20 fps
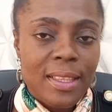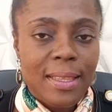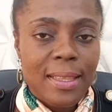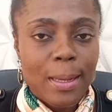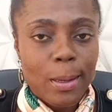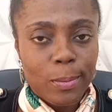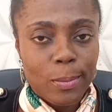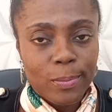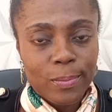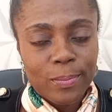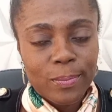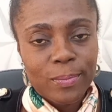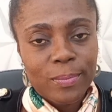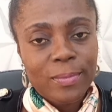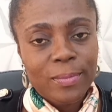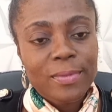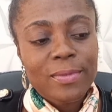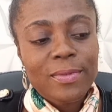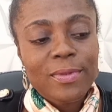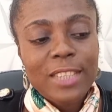Now,
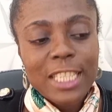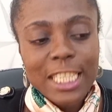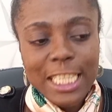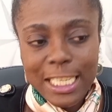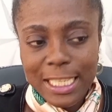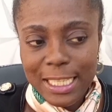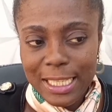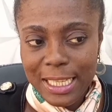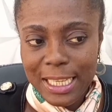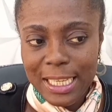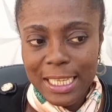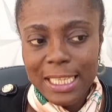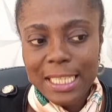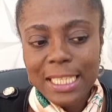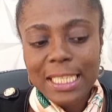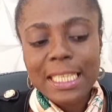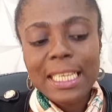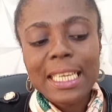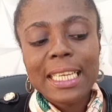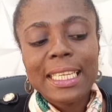this
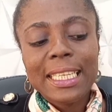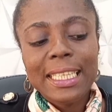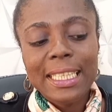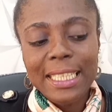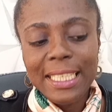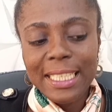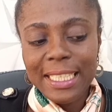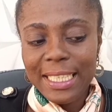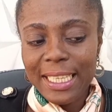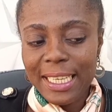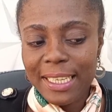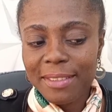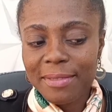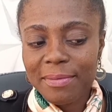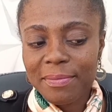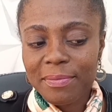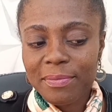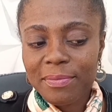is Lilian.